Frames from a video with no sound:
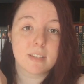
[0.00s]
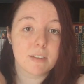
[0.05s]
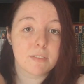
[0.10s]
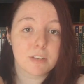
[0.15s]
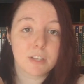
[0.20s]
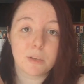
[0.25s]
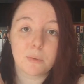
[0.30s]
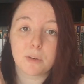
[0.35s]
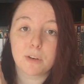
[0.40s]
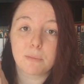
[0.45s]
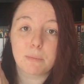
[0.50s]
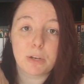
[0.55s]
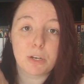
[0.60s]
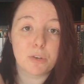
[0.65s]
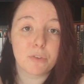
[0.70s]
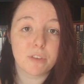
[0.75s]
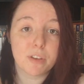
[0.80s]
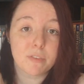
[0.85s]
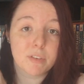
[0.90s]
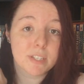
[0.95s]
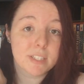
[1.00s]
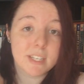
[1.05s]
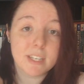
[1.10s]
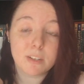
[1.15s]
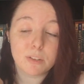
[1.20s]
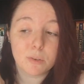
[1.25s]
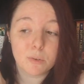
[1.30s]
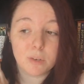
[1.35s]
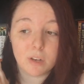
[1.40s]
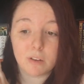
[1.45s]
Definitely one of my new favorite
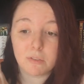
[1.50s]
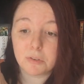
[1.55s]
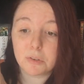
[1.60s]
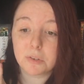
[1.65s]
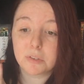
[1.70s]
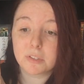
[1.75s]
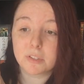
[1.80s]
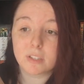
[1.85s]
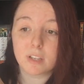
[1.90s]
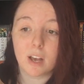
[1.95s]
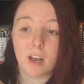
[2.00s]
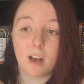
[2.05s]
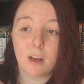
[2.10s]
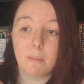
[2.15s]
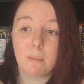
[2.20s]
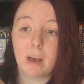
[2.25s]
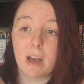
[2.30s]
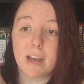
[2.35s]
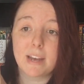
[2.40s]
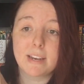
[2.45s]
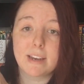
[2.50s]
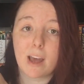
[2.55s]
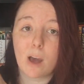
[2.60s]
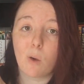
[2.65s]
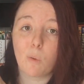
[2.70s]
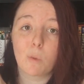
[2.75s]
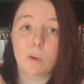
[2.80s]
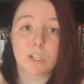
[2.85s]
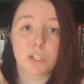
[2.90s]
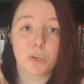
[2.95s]
standalone novels. Um, I
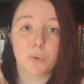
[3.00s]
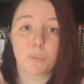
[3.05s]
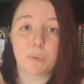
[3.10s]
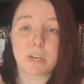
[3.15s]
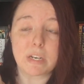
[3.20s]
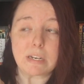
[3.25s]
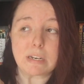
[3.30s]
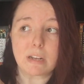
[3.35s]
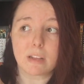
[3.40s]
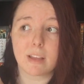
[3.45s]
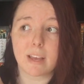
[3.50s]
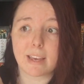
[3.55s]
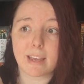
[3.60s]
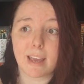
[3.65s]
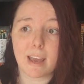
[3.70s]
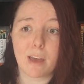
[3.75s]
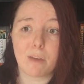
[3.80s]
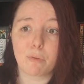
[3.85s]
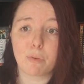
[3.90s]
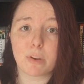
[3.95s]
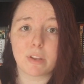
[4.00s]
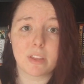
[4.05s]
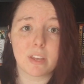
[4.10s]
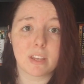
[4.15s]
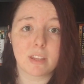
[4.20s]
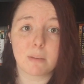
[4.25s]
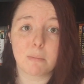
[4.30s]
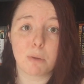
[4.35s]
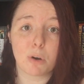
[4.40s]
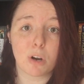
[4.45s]
now want to read like
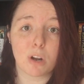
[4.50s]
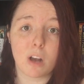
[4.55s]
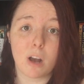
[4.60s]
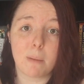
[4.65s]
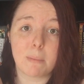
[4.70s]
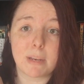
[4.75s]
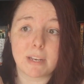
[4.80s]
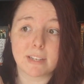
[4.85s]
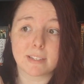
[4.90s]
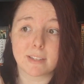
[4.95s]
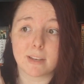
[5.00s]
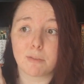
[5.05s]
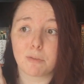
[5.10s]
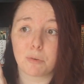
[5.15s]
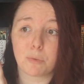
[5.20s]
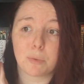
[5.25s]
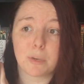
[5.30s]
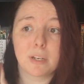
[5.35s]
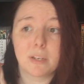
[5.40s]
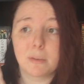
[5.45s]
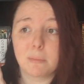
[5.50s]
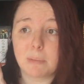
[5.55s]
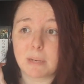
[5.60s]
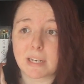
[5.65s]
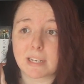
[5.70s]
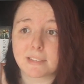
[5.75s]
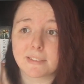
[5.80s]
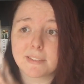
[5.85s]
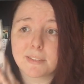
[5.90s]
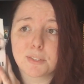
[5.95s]
everything that Murakami has ever written
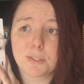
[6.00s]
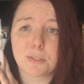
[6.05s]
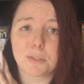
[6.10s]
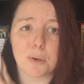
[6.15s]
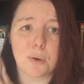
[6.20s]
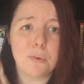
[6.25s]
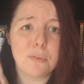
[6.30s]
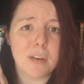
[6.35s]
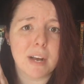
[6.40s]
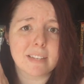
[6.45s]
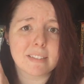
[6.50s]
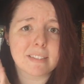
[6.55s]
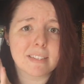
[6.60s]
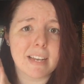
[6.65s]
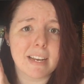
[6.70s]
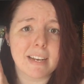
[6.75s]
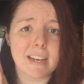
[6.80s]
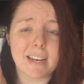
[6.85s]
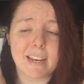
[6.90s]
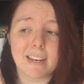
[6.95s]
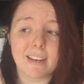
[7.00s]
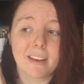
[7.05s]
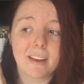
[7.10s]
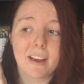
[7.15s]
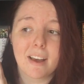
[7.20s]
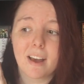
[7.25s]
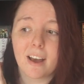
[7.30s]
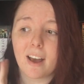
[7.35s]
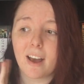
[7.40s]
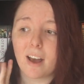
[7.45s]
because it's so fascinating.
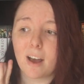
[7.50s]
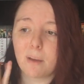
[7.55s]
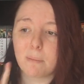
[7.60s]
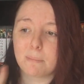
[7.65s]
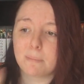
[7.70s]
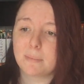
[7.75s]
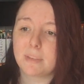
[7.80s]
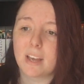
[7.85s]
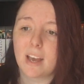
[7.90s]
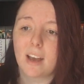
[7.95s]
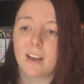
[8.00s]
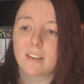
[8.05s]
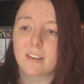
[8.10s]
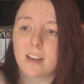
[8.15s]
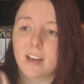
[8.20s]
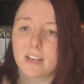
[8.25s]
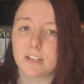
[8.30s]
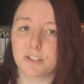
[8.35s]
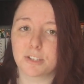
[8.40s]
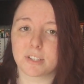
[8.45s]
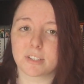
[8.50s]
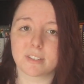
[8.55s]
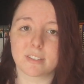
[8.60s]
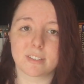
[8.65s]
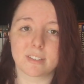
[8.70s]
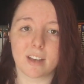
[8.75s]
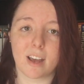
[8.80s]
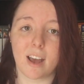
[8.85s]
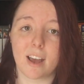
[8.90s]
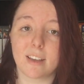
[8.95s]
Um, yeah, I
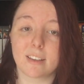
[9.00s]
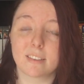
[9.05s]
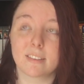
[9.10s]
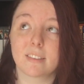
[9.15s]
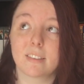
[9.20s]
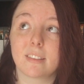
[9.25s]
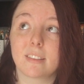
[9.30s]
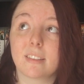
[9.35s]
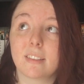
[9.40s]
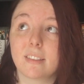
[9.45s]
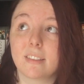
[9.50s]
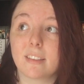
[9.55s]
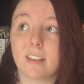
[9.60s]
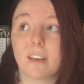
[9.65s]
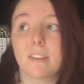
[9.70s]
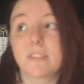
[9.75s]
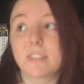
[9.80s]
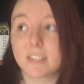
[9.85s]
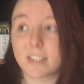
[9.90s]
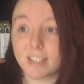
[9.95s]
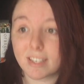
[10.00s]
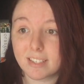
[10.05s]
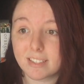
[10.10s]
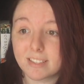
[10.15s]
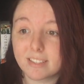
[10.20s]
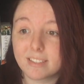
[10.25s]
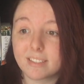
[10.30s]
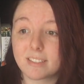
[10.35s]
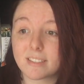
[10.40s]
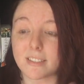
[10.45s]
just, I loved this.